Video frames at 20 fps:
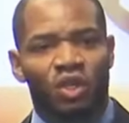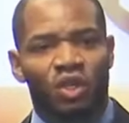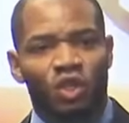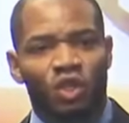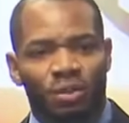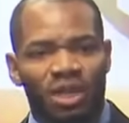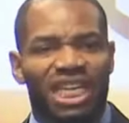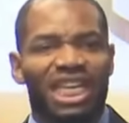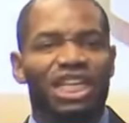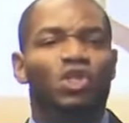
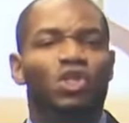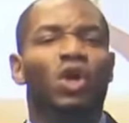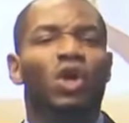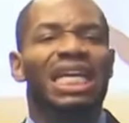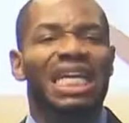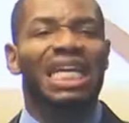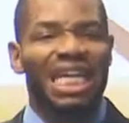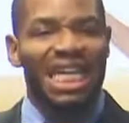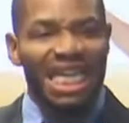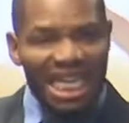you begin to
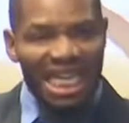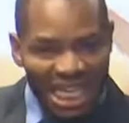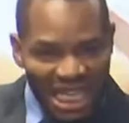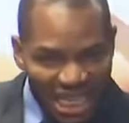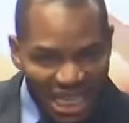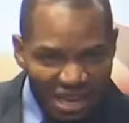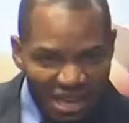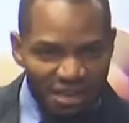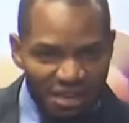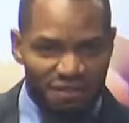
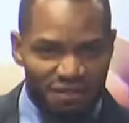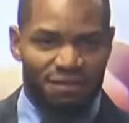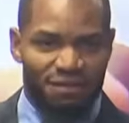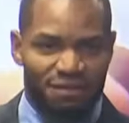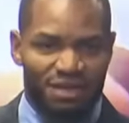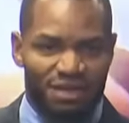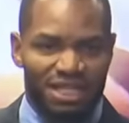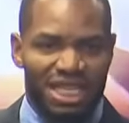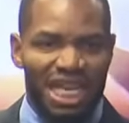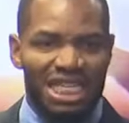live
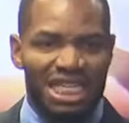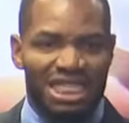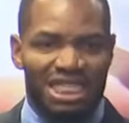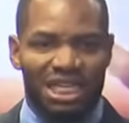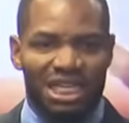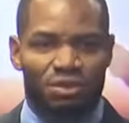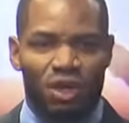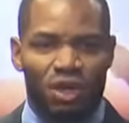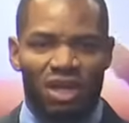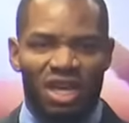that
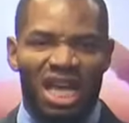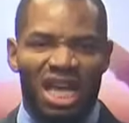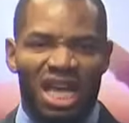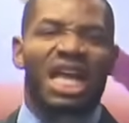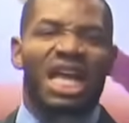scripture,